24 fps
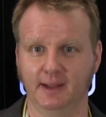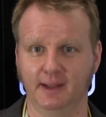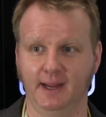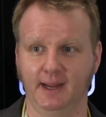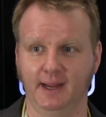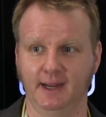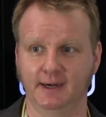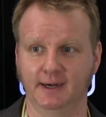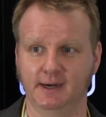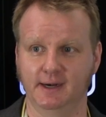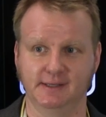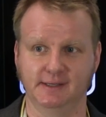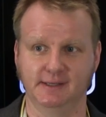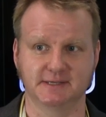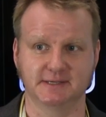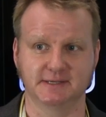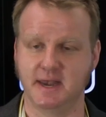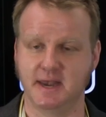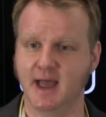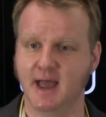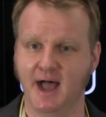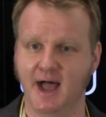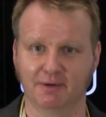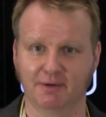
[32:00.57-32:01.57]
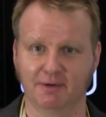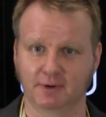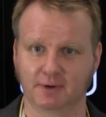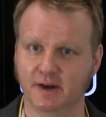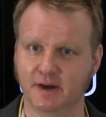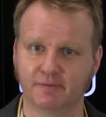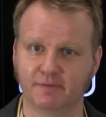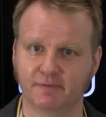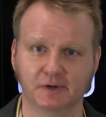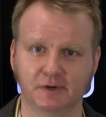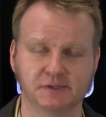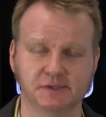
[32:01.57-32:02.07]
and it's not run
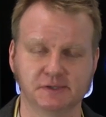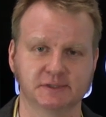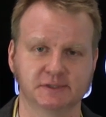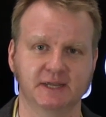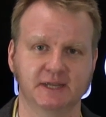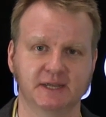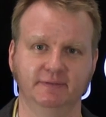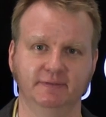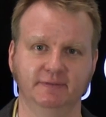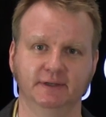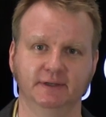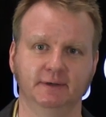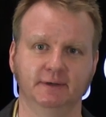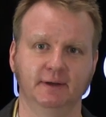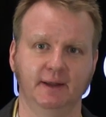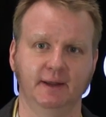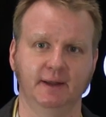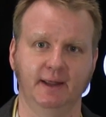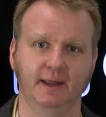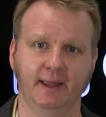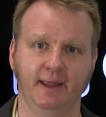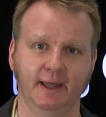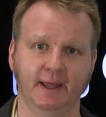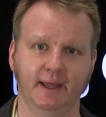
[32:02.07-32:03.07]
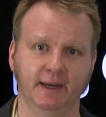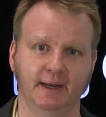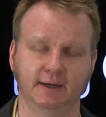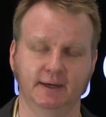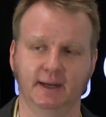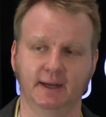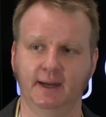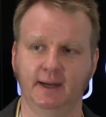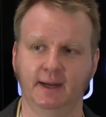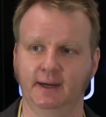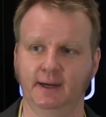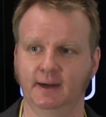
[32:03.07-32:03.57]
in version 7. And
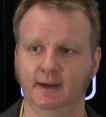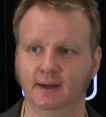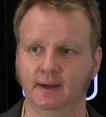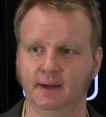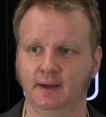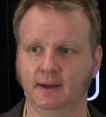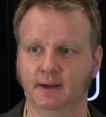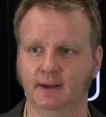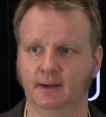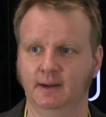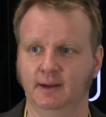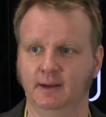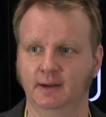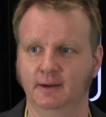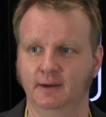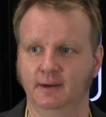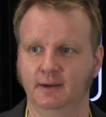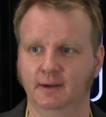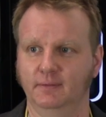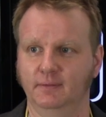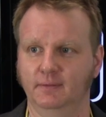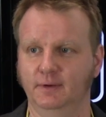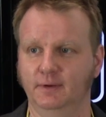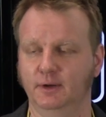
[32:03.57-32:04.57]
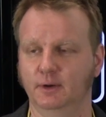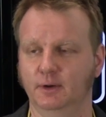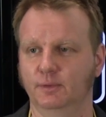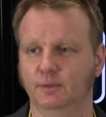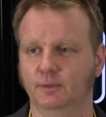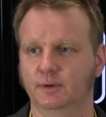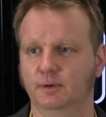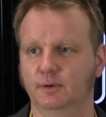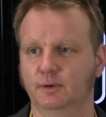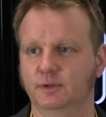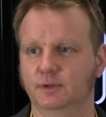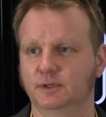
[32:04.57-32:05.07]

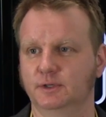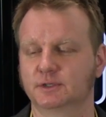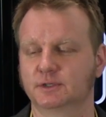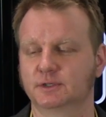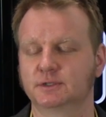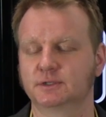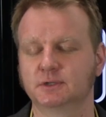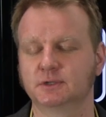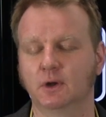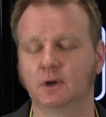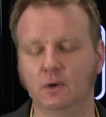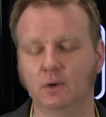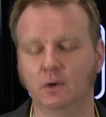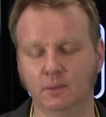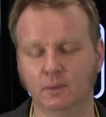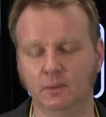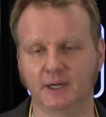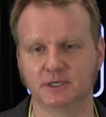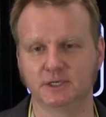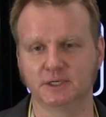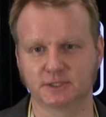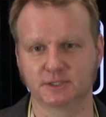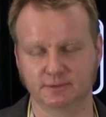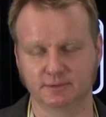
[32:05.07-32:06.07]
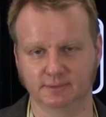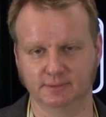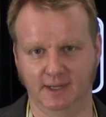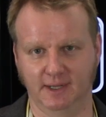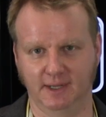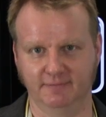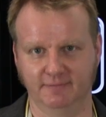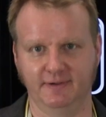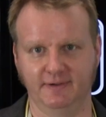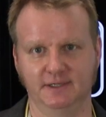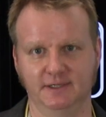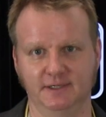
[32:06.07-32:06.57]
there's so much
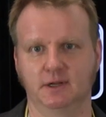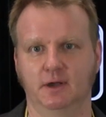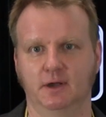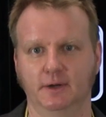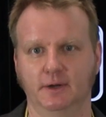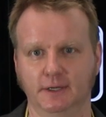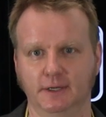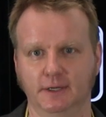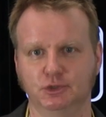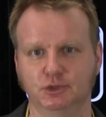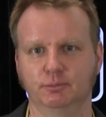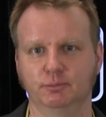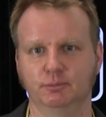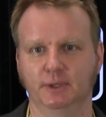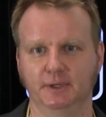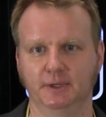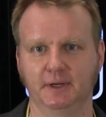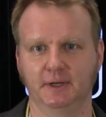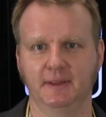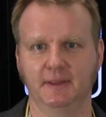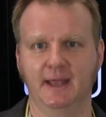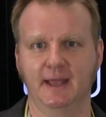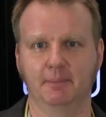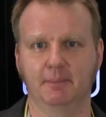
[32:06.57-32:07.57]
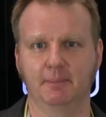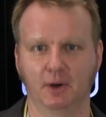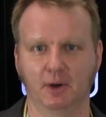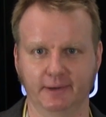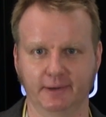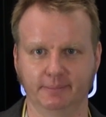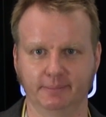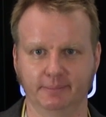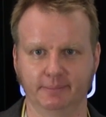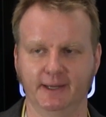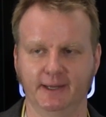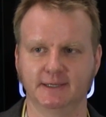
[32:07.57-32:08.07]
love has gone into building that
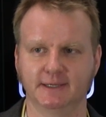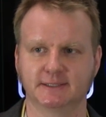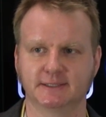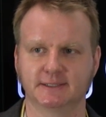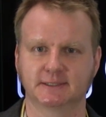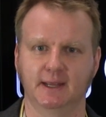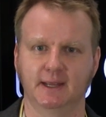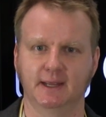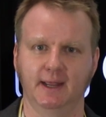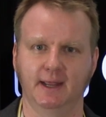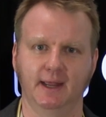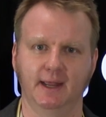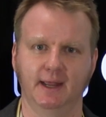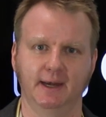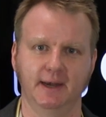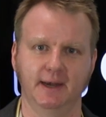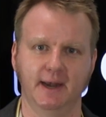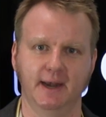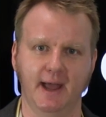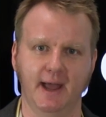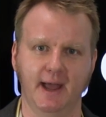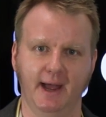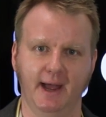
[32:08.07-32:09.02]
marketplace, and